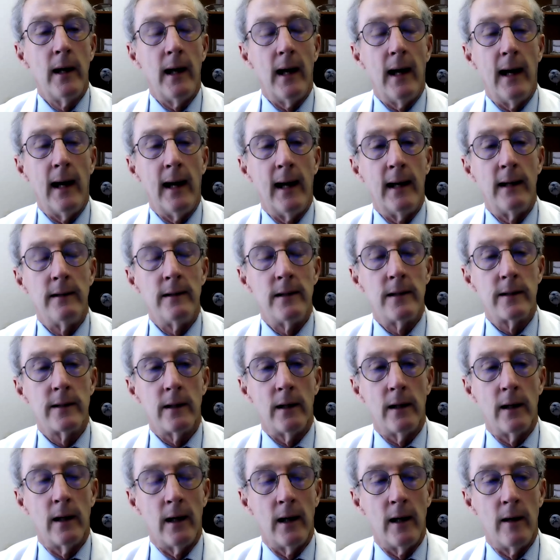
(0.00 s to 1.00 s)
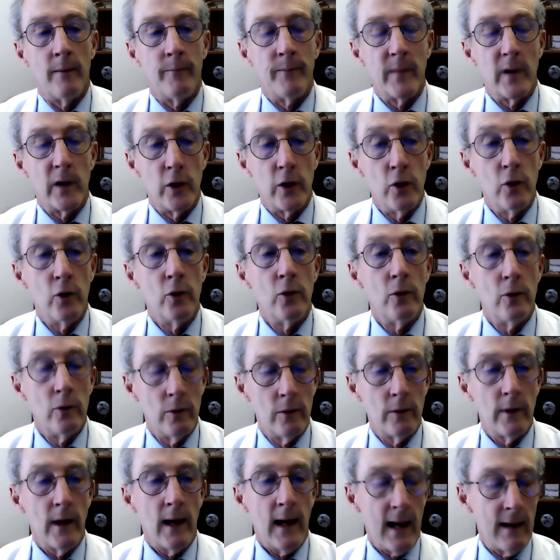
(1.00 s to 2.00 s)
And um,
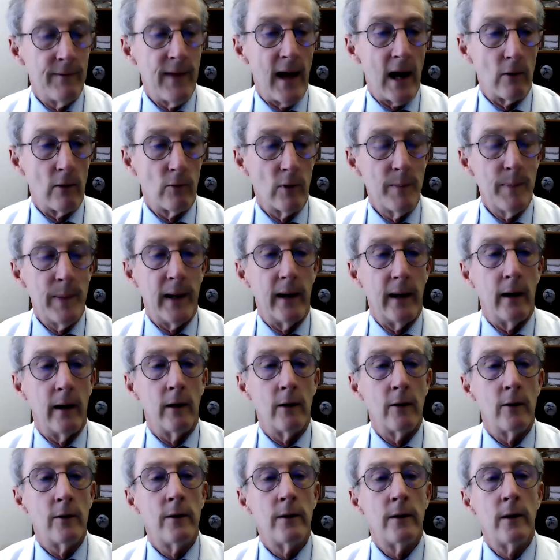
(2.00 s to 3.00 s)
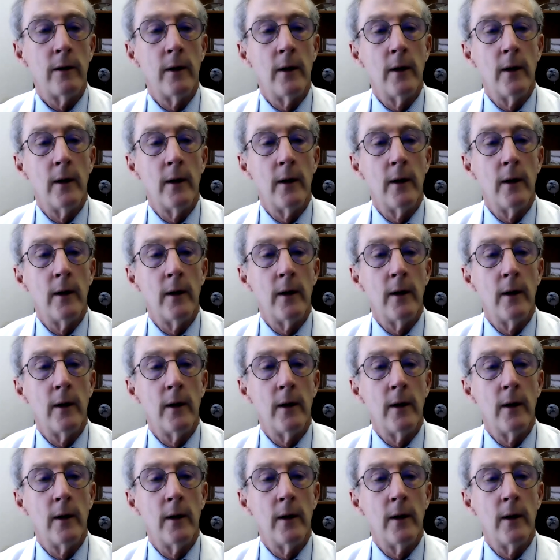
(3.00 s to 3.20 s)
you have that repaired.